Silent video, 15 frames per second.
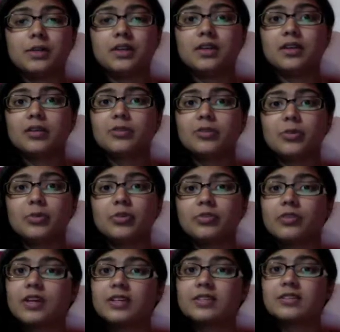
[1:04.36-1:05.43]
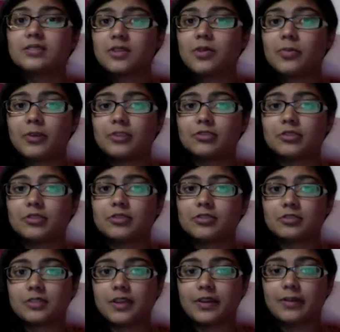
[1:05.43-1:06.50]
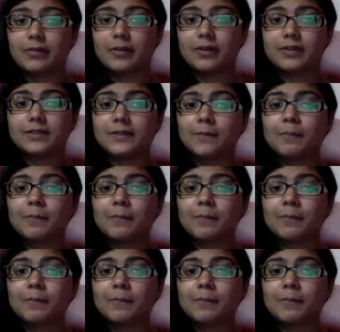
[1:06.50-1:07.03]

can only provide so much entertainment.